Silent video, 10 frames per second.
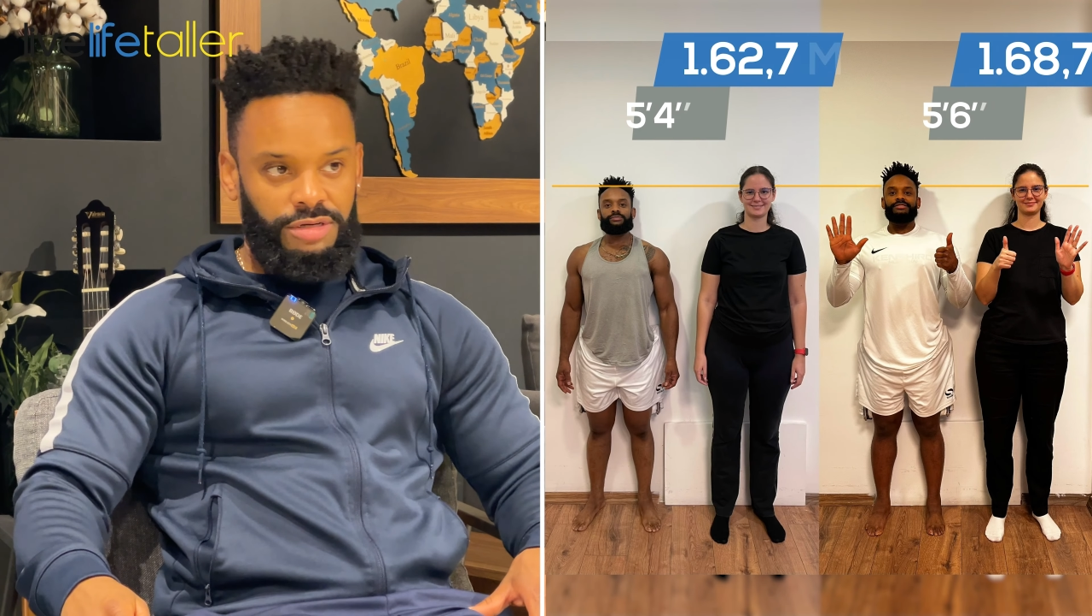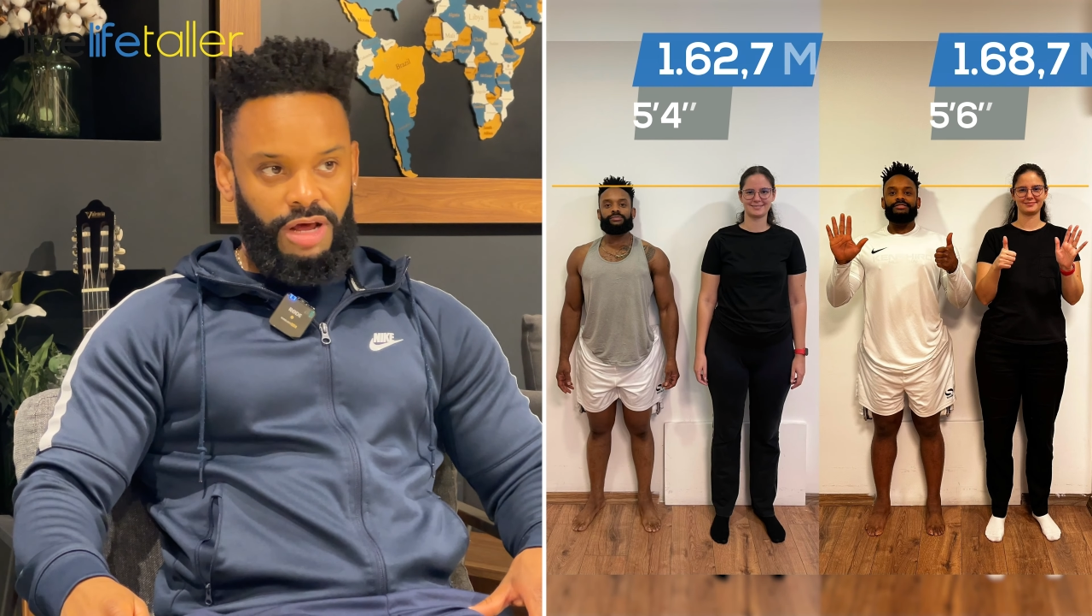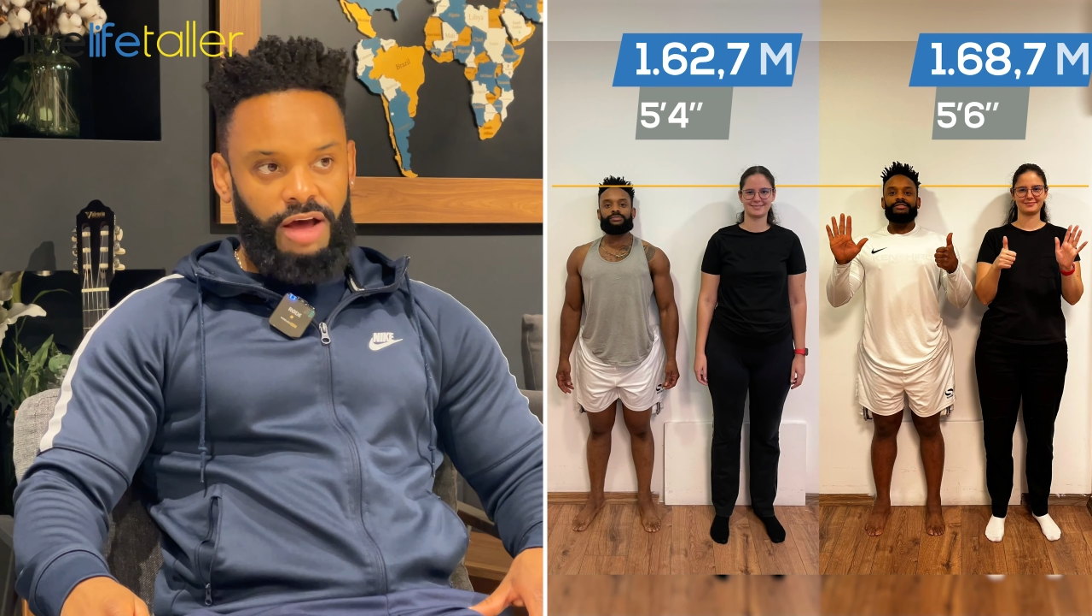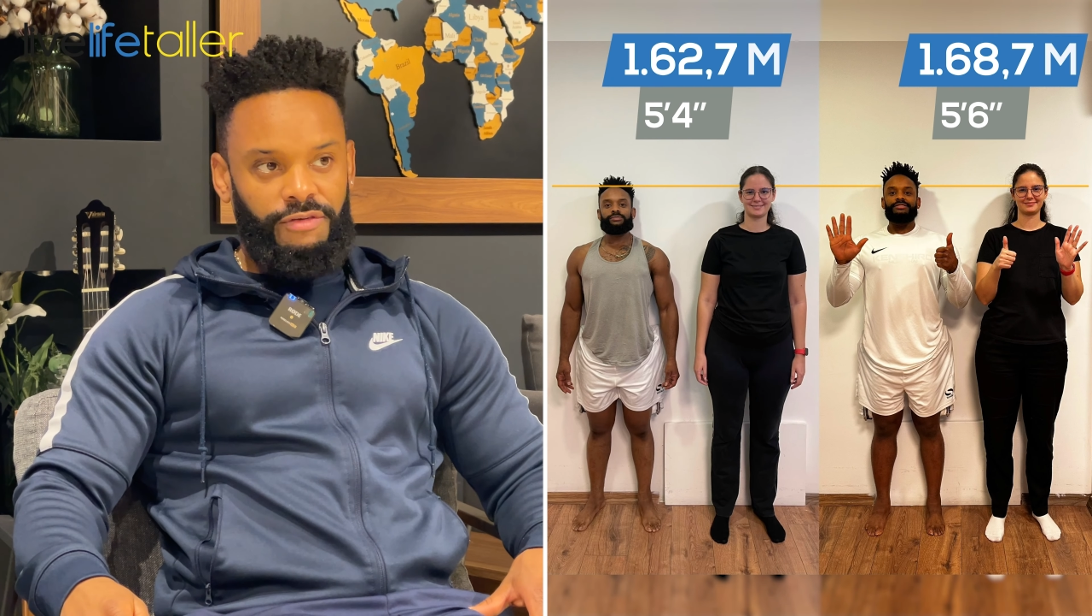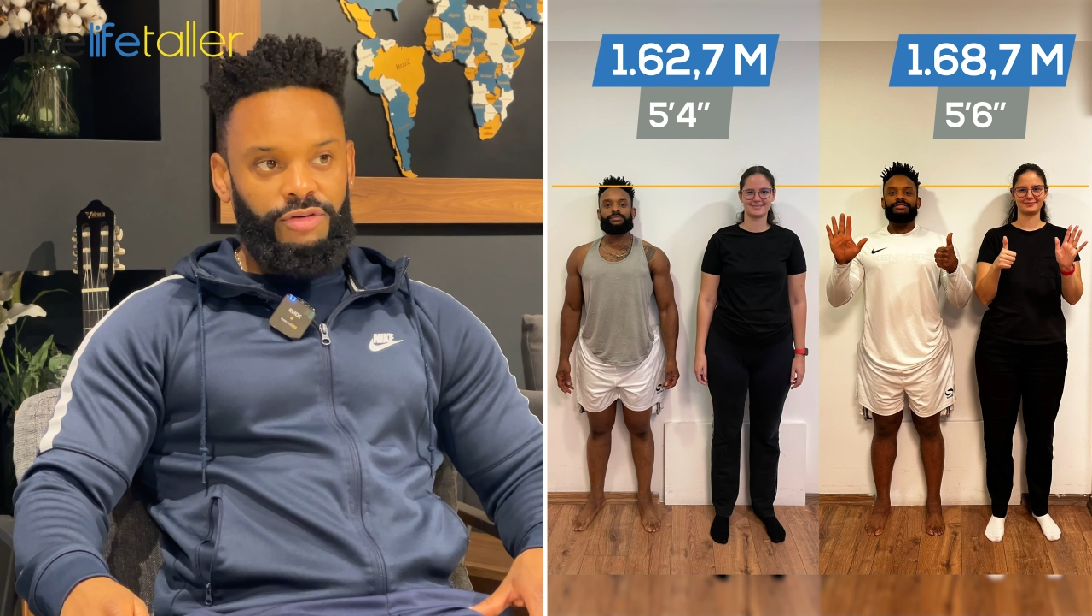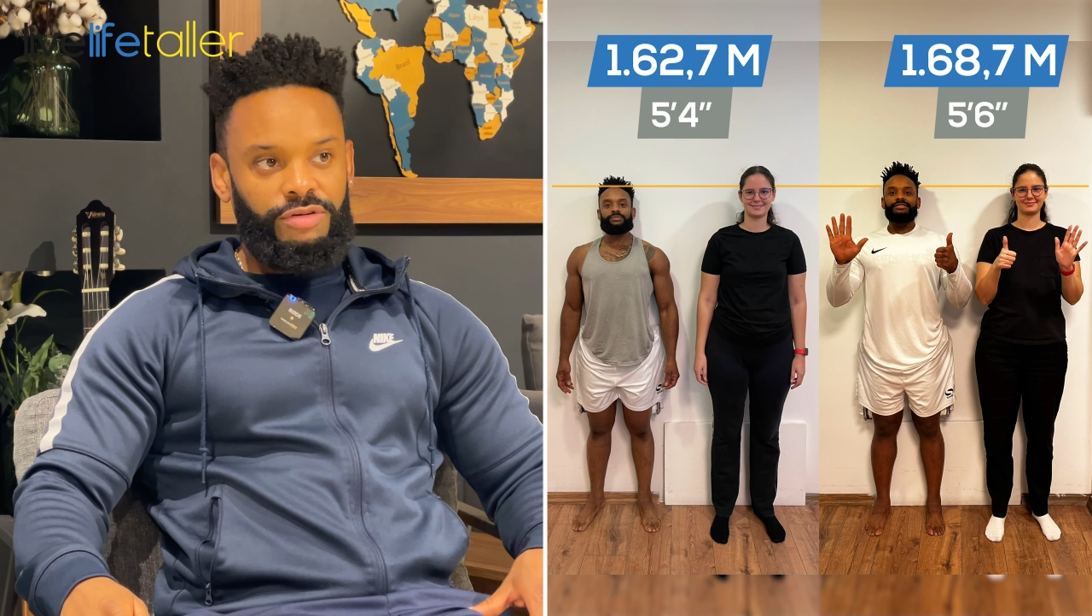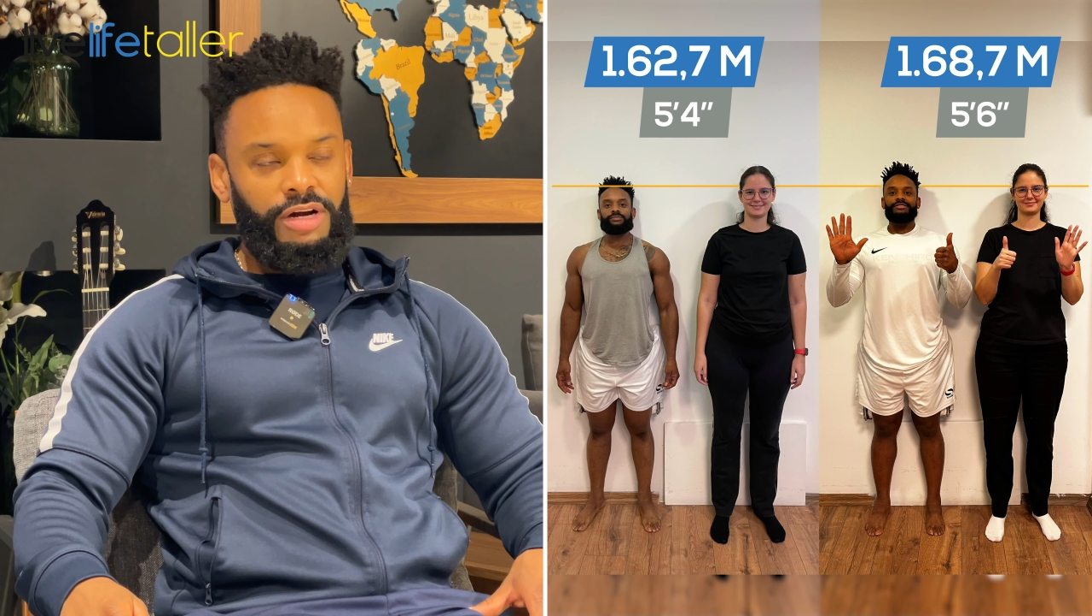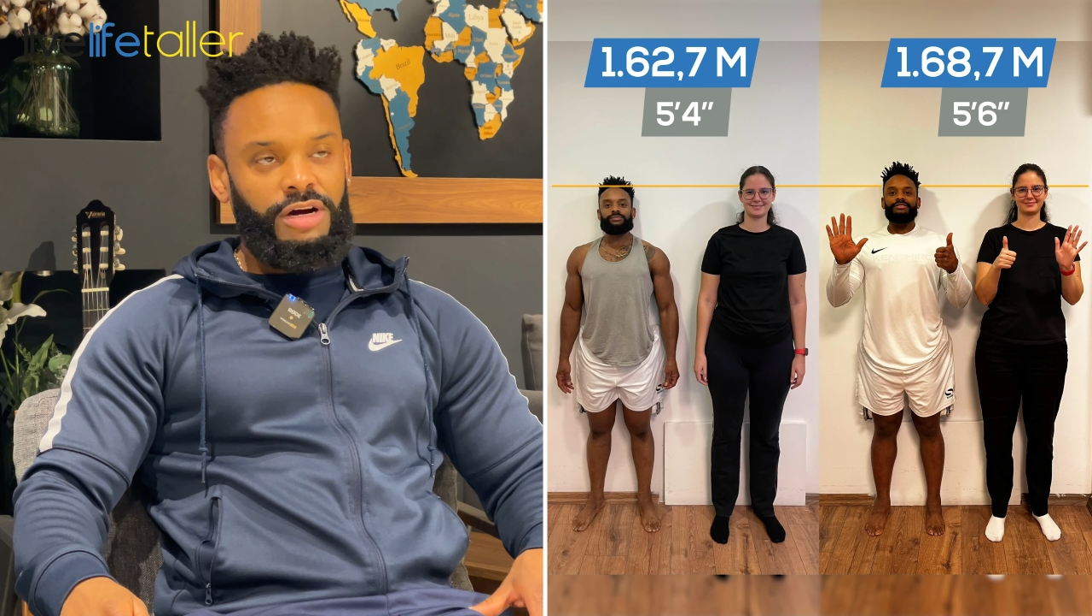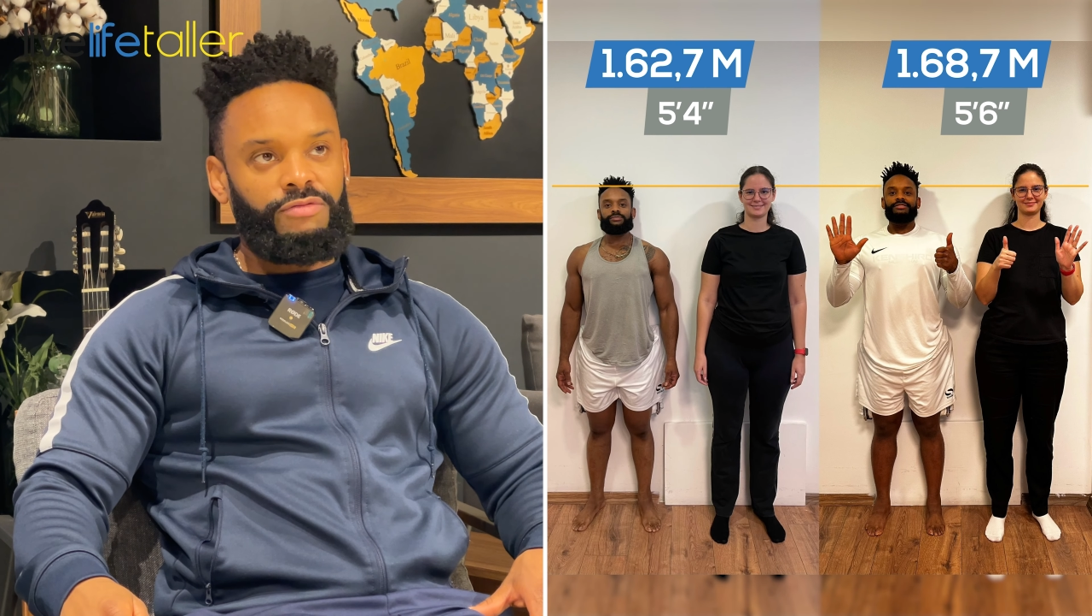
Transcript: Like I feel like